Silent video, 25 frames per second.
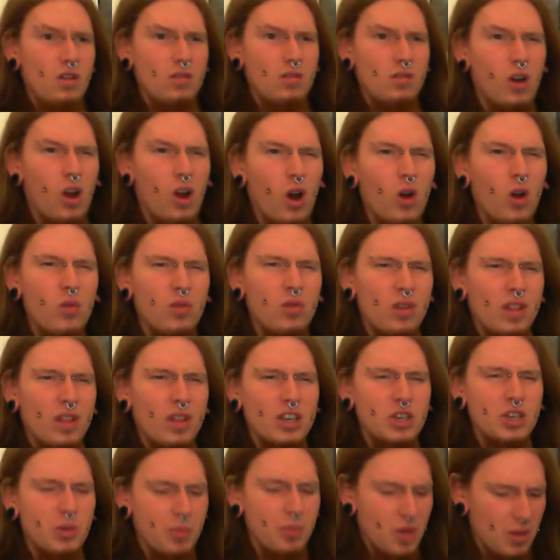Right, hopefully that
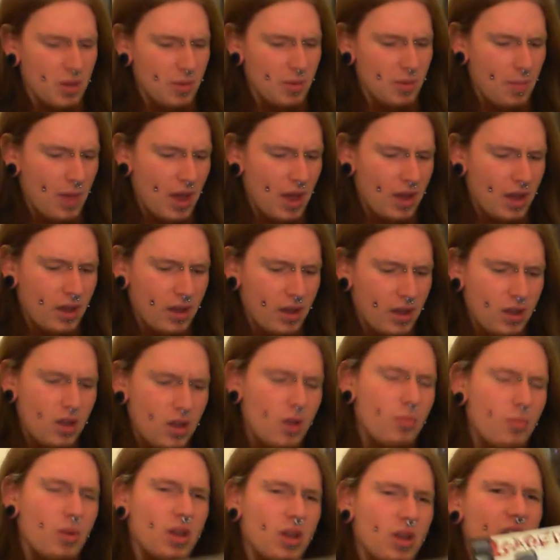should be a bit better.
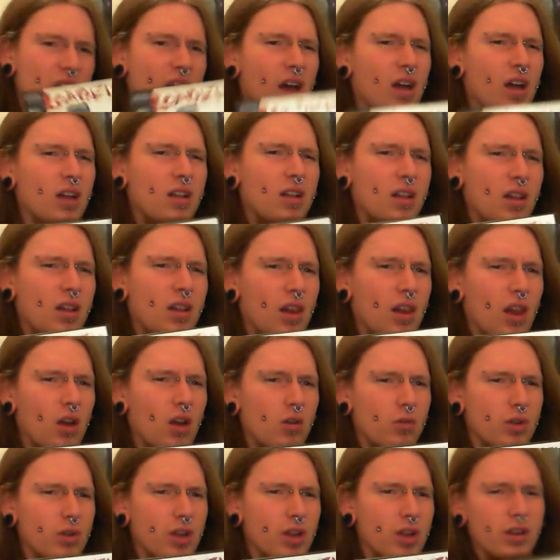But yeah,
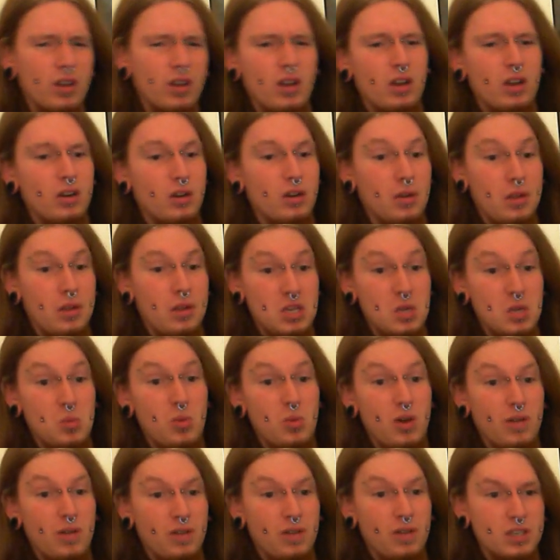Loaded, and this is a
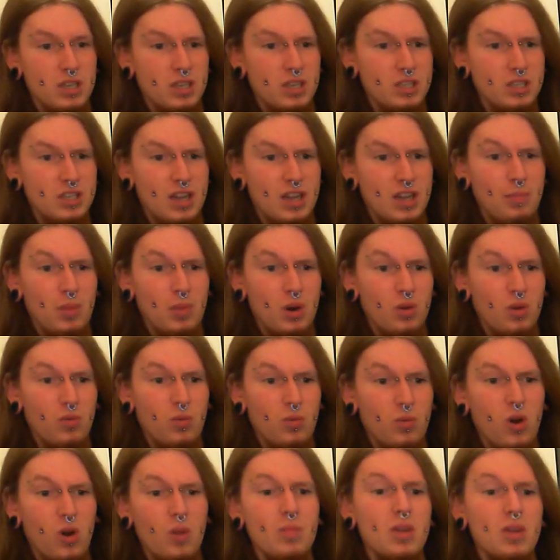perfect example of
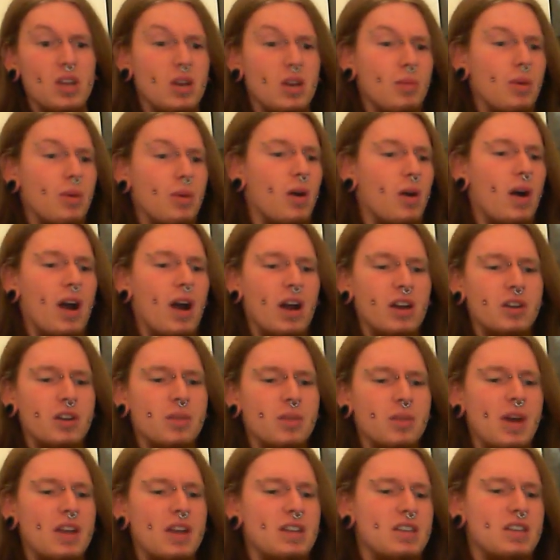what I mean about how to
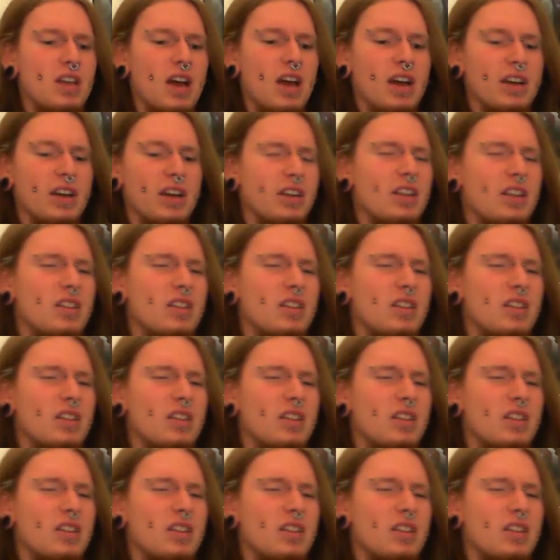maintain.